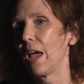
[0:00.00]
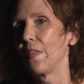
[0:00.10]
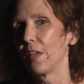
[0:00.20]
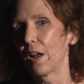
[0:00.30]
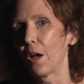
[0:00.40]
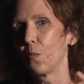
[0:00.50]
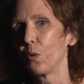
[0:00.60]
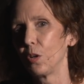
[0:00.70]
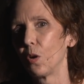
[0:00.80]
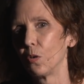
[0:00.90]
and that I
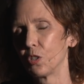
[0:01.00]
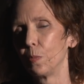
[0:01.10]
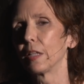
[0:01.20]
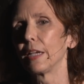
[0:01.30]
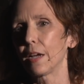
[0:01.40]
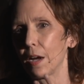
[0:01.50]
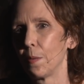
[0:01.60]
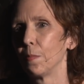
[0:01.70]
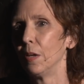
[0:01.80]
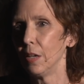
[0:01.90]
would ultimately
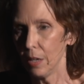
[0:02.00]
come